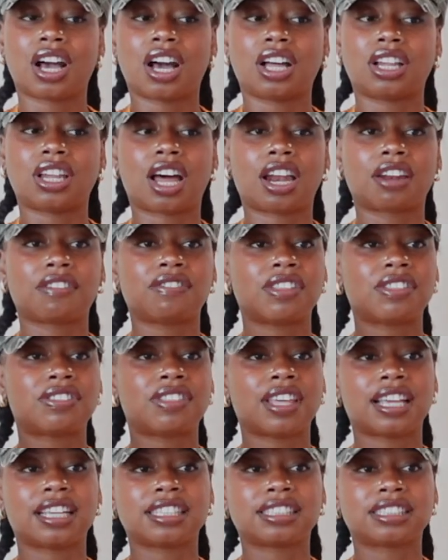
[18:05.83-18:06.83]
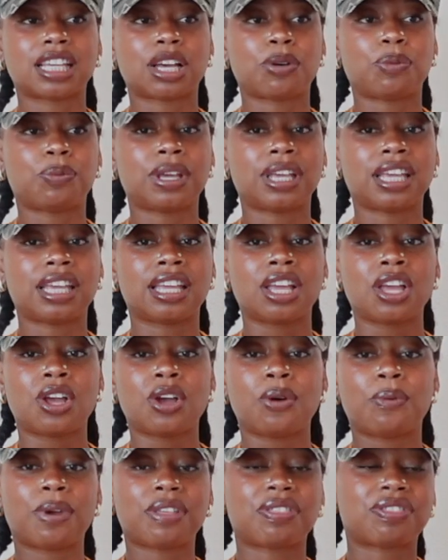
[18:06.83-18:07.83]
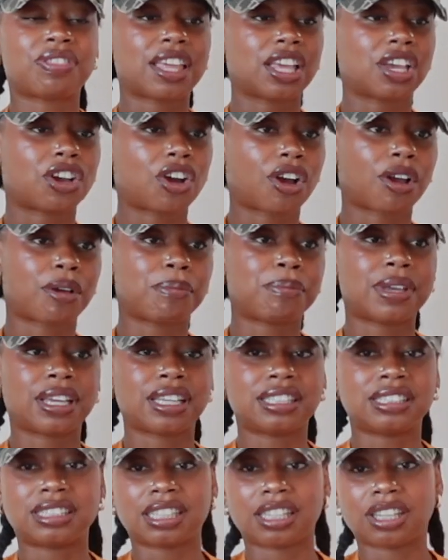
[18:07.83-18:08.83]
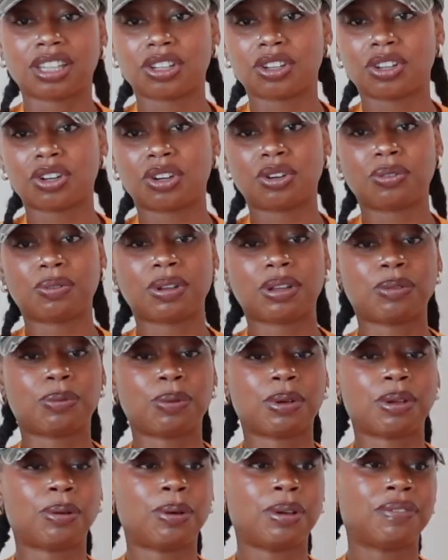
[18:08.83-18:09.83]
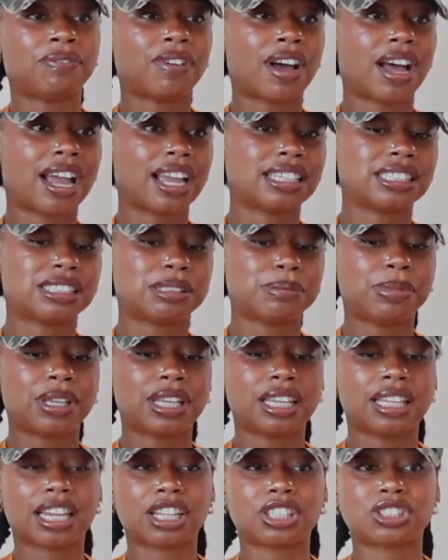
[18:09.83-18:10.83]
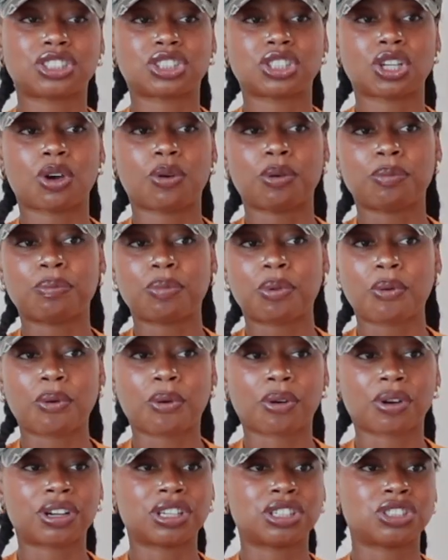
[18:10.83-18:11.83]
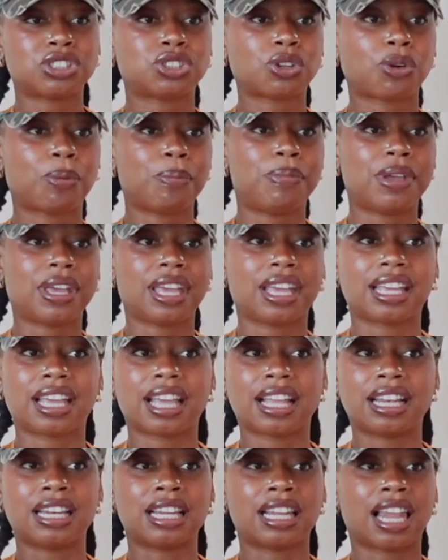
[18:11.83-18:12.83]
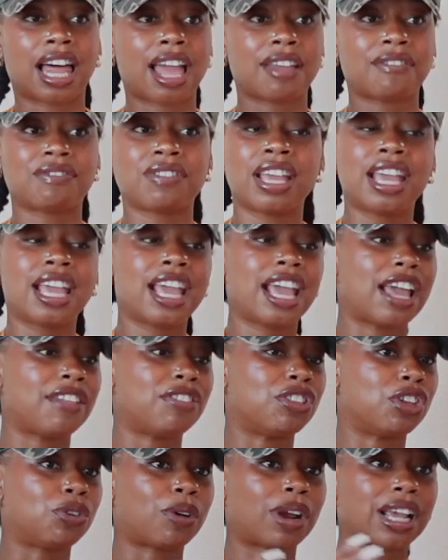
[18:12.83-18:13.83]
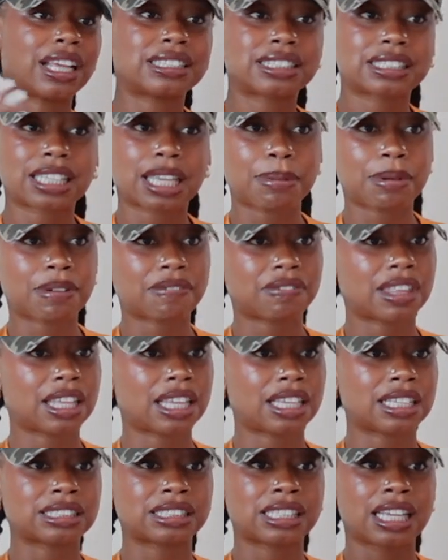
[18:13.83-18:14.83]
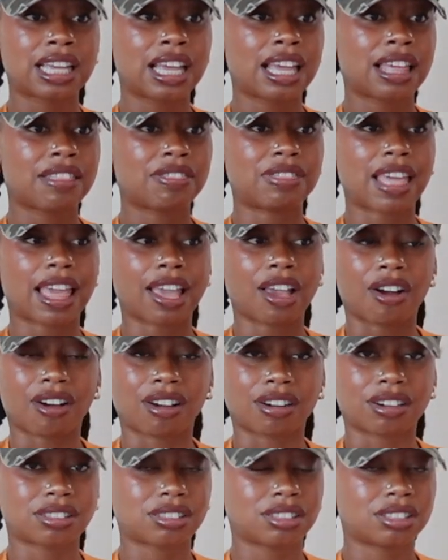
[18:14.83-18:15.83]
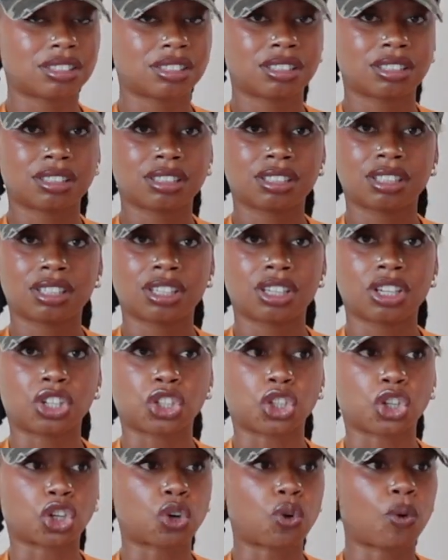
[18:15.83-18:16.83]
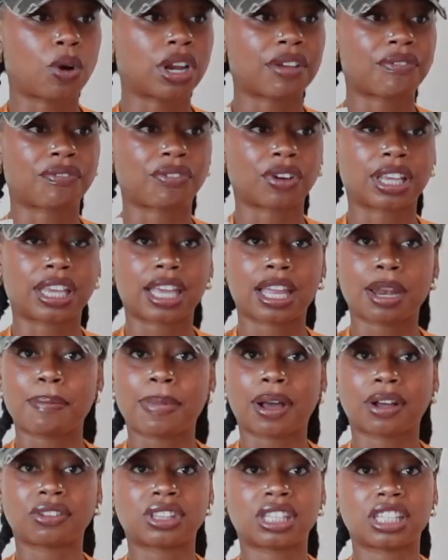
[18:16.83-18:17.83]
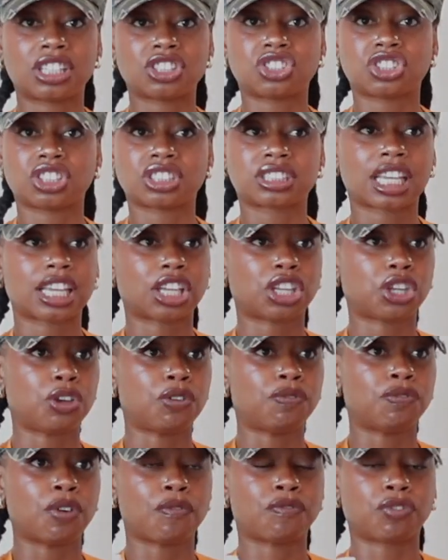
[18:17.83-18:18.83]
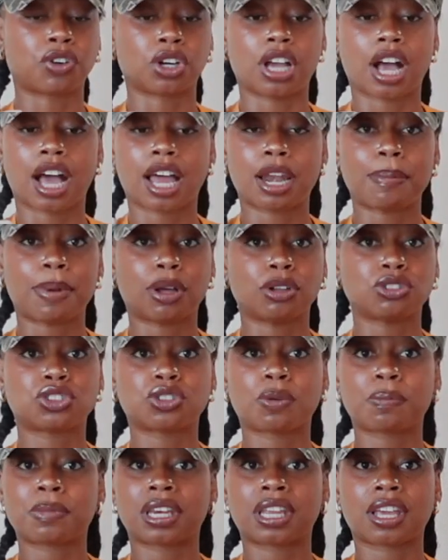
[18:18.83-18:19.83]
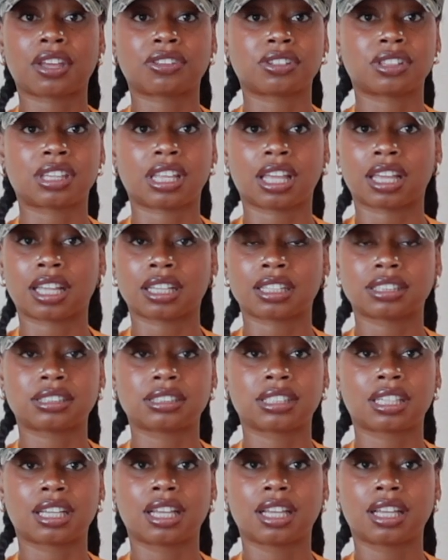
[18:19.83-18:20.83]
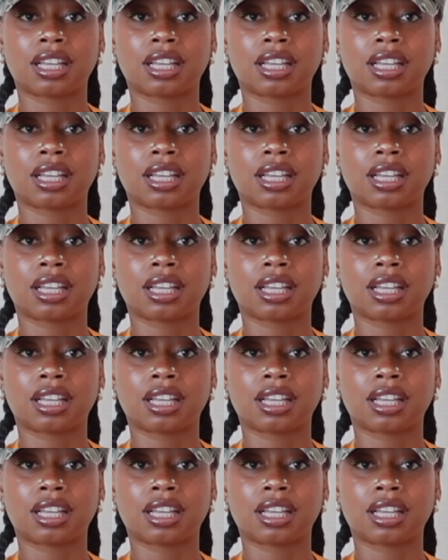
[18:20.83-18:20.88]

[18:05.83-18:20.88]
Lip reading: A lot of the things that we think are a big deal, we find to be like so important, so big in life, in the grand scheme of things, they aren't. You're going to forget about this just like you've forgotten about so many other things.